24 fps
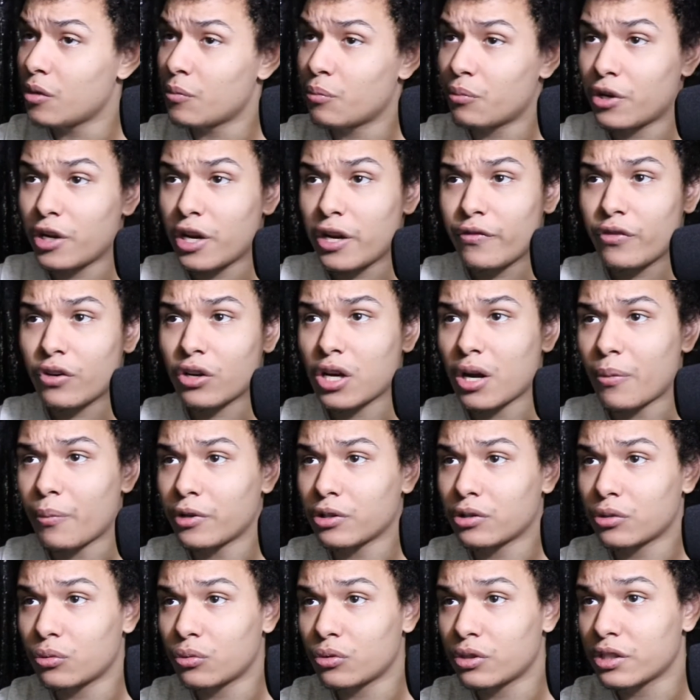But even coming
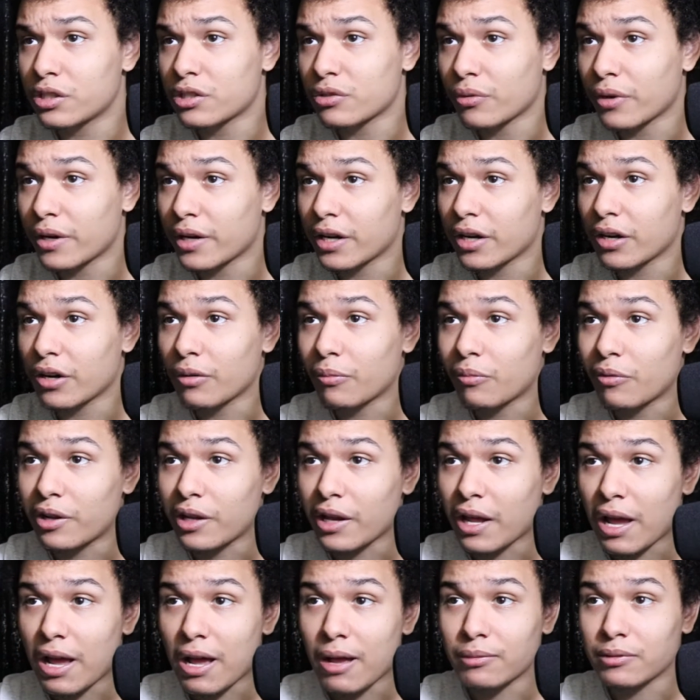through this right here with the
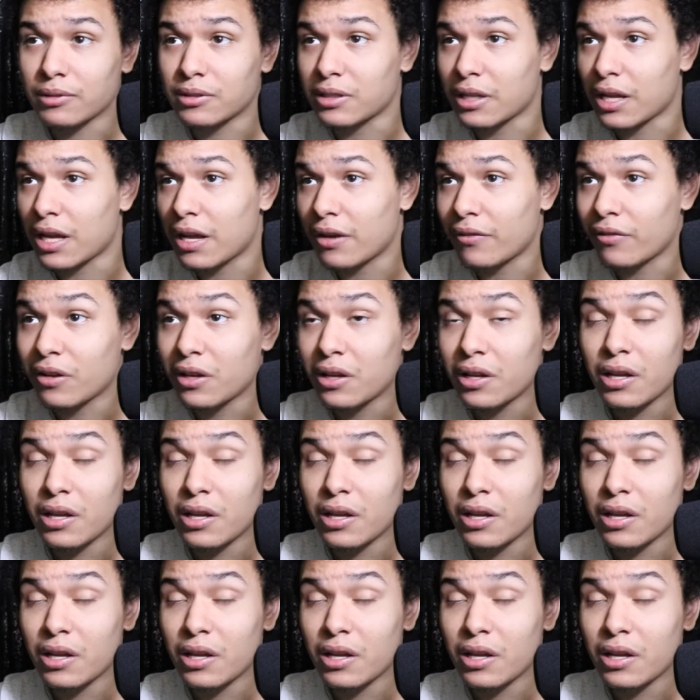AbzSav